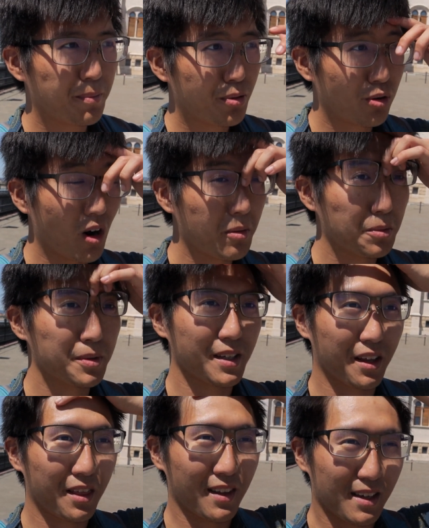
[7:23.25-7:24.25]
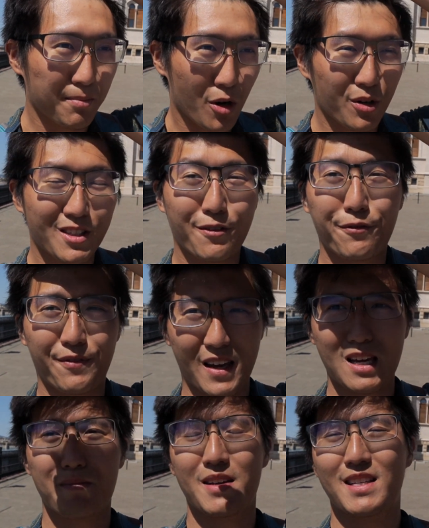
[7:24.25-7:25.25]
probably the most
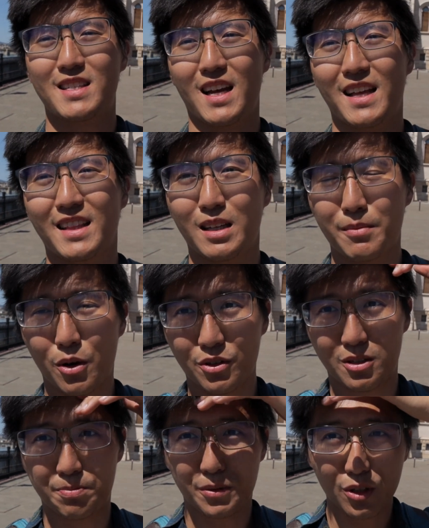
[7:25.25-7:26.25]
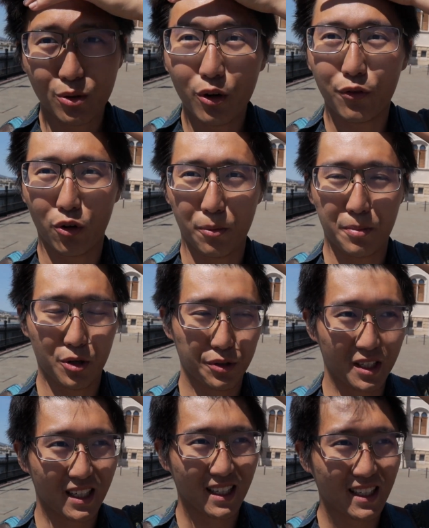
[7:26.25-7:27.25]
famous and the most beautiful
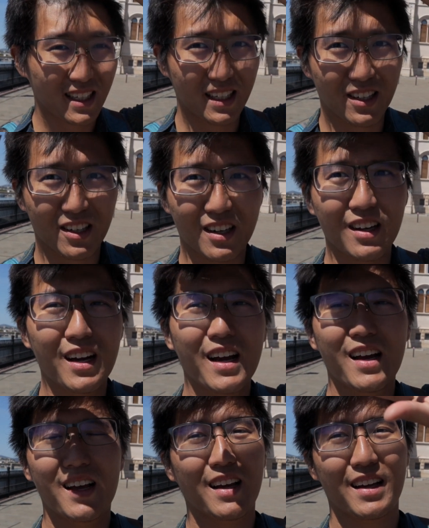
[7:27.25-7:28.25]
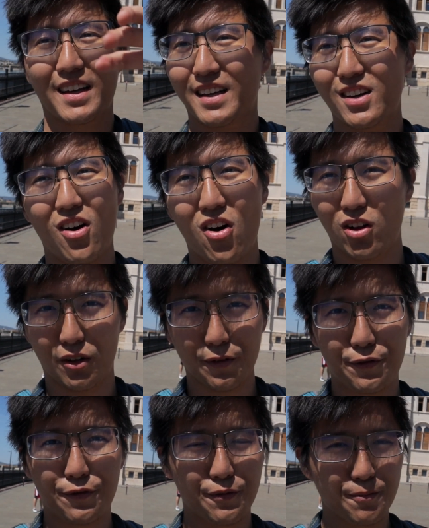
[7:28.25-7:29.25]
building here in all
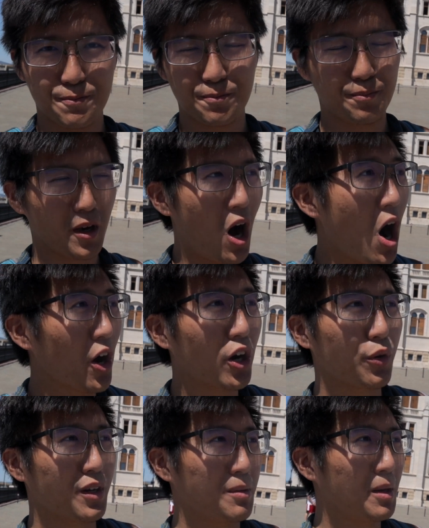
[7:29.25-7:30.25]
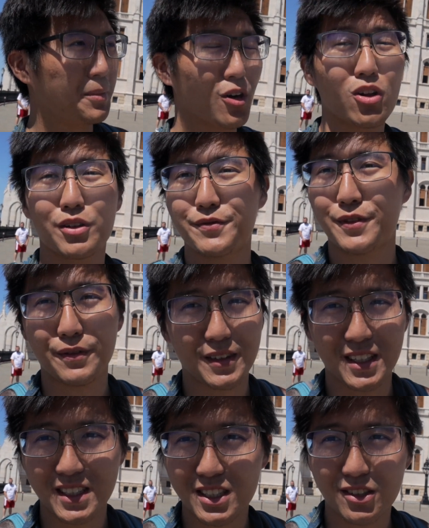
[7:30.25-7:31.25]
of Hungary, maybe all of
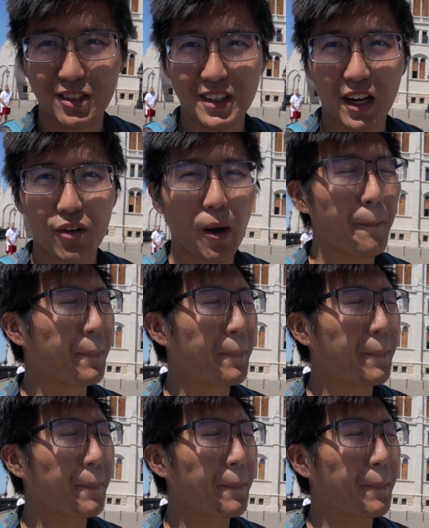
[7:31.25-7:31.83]
even Eastern Europe.